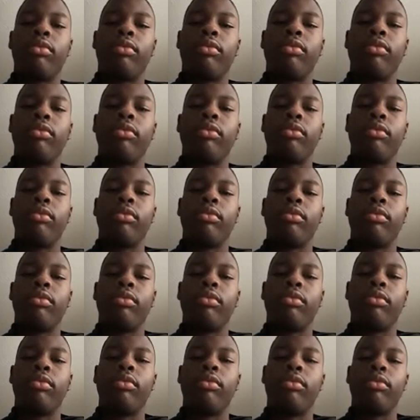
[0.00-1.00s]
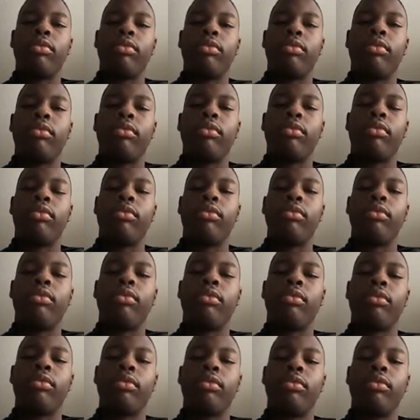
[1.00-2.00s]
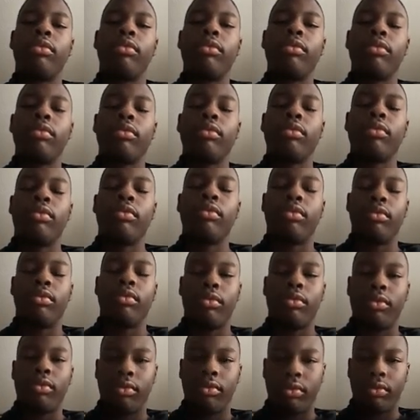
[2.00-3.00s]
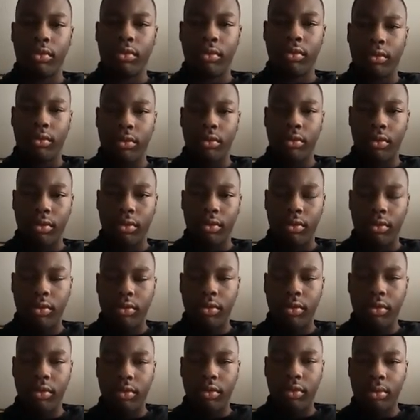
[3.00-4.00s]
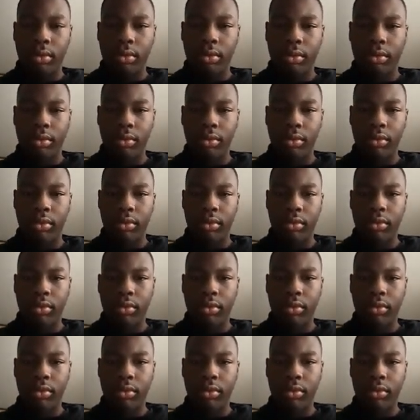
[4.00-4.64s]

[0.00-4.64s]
This person isn't speaking.